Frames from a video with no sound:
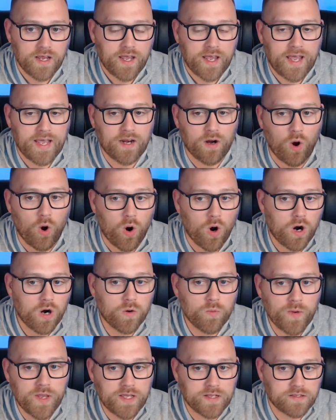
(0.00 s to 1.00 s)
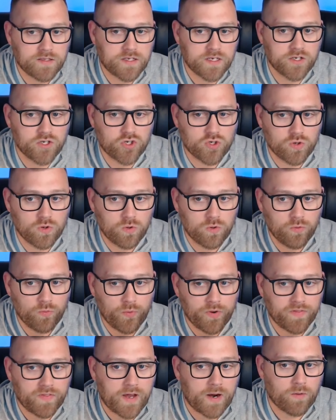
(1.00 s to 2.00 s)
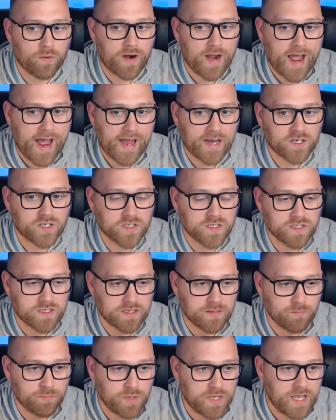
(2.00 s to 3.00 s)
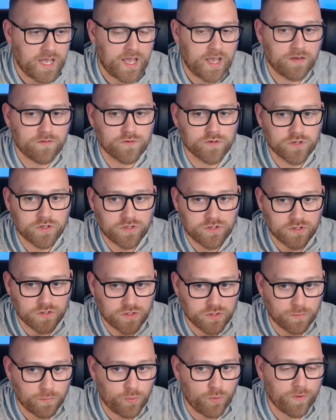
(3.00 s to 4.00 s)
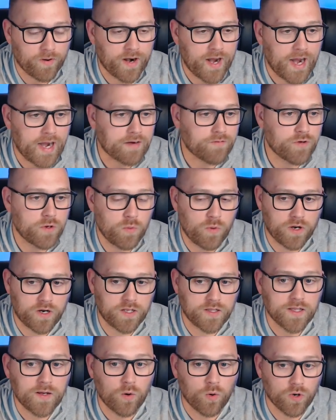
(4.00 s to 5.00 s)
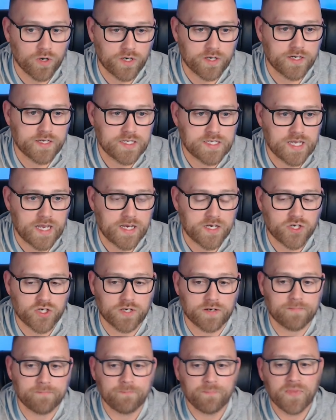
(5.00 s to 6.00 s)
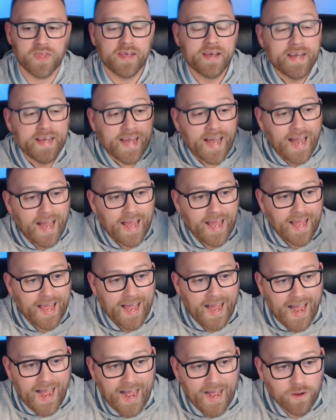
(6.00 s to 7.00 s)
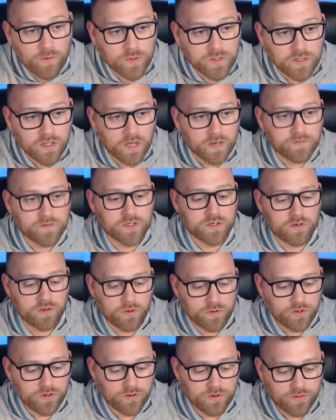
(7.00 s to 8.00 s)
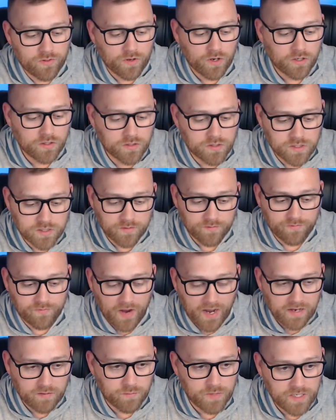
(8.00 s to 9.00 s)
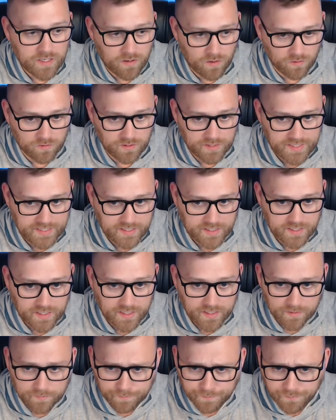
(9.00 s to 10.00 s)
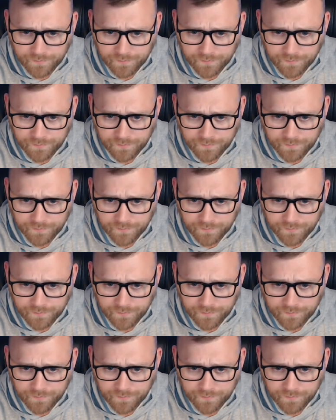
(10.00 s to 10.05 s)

And are we intentional with our actions and behaviors to support everyone in the organization? I would love to know your thoughts. Find me on LinkedIn